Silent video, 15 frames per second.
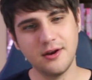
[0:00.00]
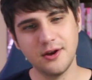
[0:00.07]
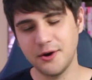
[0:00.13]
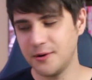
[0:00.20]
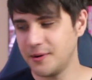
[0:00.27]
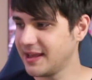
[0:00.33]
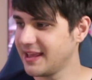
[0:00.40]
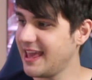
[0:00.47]

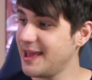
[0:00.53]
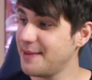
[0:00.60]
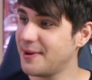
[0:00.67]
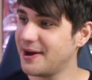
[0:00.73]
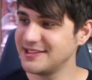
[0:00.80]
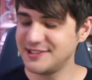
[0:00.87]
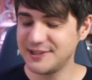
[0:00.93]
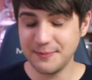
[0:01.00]
know, came
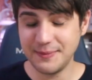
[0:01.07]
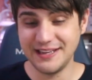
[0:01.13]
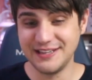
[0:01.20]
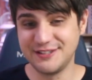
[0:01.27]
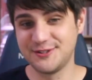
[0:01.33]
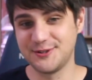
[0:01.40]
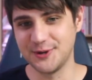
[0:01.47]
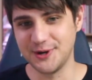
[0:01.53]
on to me
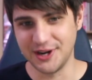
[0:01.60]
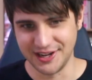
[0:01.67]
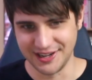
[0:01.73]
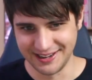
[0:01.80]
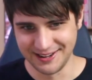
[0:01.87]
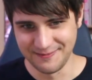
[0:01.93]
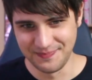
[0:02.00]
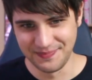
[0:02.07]
strong,